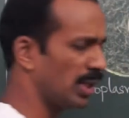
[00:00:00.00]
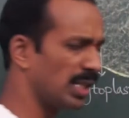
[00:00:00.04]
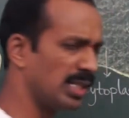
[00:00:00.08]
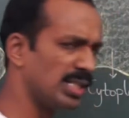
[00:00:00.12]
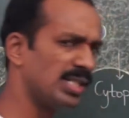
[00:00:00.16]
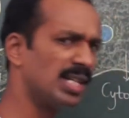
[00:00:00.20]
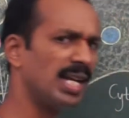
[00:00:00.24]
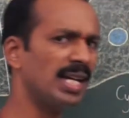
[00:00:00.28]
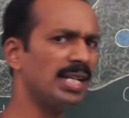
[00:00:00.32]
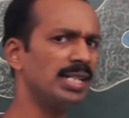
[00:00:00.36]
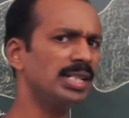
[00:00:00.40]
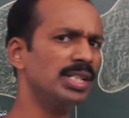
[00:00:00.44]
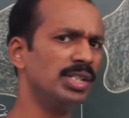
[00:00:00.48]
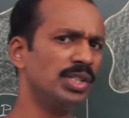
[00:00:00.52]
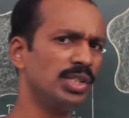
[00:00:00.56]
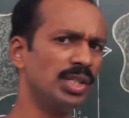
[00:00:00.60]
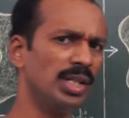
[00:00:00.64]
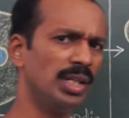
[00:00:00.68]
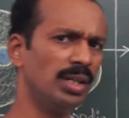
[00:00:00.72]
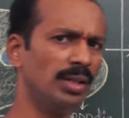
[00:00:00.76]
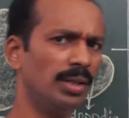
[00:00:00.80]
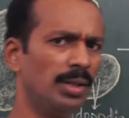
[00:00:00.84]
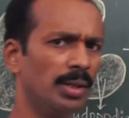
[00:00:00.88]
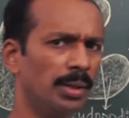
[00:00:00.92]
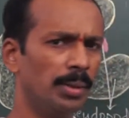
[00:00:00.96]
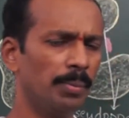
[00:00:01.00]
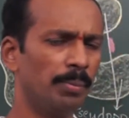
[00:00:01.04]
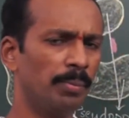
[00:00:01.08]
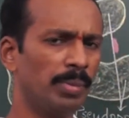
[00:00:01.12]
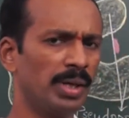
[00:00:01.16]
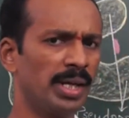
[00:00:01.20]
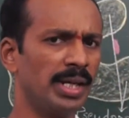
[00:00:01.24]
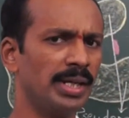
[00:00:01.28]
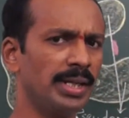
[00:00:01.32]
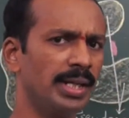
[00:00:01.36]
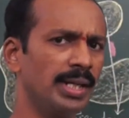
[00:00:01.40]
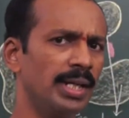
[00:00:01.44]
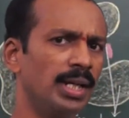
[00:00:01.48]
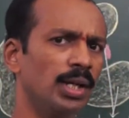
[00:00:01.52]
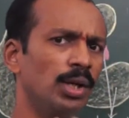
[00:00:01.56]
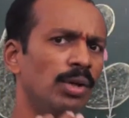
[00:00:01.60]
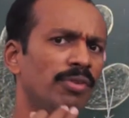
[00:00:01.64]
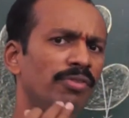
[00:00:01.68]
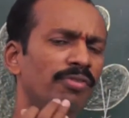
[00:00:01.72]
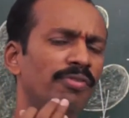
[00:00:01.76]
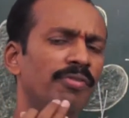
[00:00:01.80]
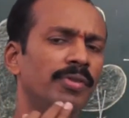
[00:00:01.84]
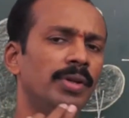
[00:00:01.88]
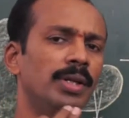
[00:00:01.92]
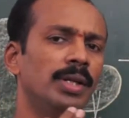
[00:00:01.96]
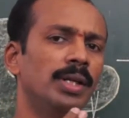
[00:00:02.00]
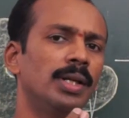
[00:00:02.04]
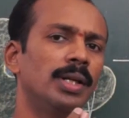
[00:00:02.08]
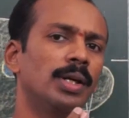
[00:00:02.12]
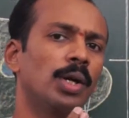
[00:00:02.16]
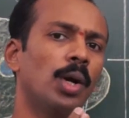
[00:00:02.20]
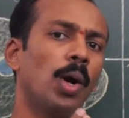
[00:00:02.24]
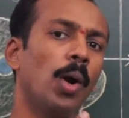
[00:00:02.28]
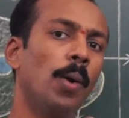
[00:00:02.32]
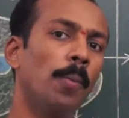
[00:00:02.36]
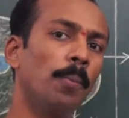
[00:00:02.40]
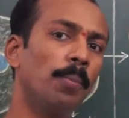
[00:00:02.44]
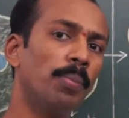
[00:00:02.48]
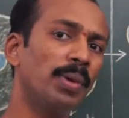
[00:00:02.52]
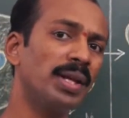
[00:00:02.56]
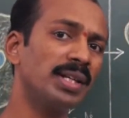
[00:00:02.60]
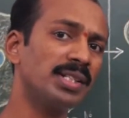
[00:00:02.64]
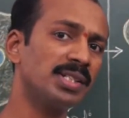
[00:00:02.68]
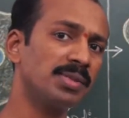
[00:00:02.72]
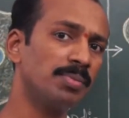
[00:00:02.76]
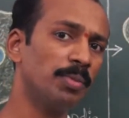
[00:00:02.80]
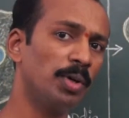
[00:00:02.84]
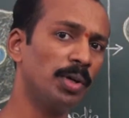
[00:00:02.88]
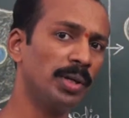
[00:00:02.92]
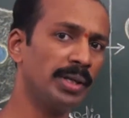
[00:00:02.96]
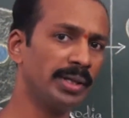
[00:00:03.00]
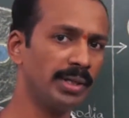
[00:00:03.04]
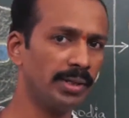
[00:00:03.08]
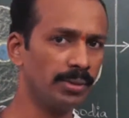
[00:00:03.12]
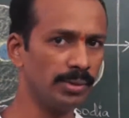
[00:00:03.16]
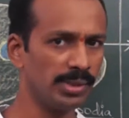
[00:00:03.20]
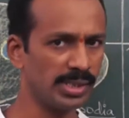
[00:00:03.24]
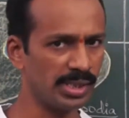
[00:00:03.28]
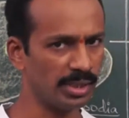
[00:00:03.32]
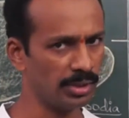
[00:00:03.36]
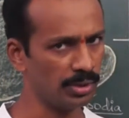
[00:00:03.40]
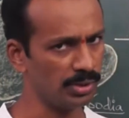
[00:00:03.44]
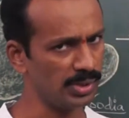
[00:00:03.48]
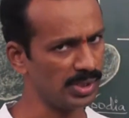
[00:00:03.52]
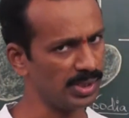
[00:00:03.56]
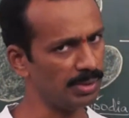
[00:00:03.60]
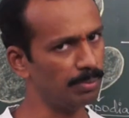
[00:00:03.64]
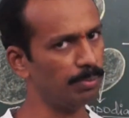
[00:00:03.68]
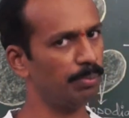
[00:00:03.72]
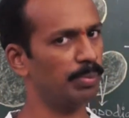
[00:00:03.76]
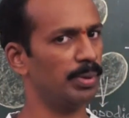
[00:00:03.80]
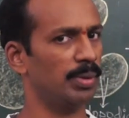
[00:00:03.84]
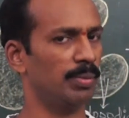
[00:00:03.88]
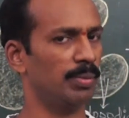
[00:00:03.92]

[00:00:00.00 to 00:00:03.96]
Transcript: is digestion? Breaking of complex molecules into simple